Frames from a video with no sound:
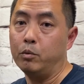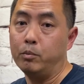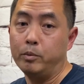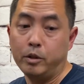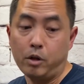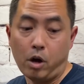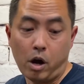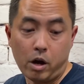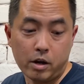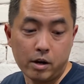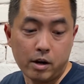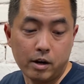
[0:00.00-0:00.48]
be
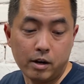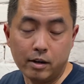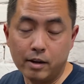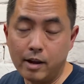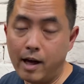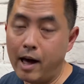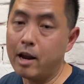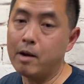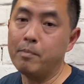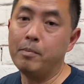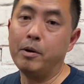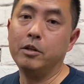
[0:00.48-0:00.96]
talking a
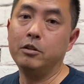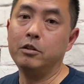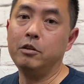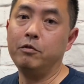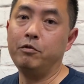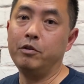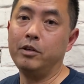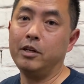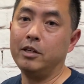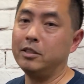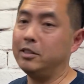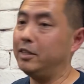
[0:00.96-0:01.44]
lot about
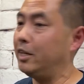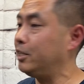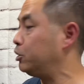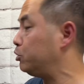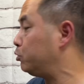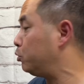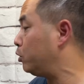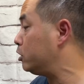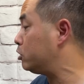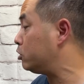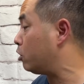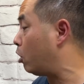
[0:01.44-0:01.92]
different
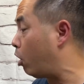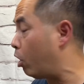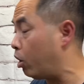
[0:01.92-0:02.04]
accessories,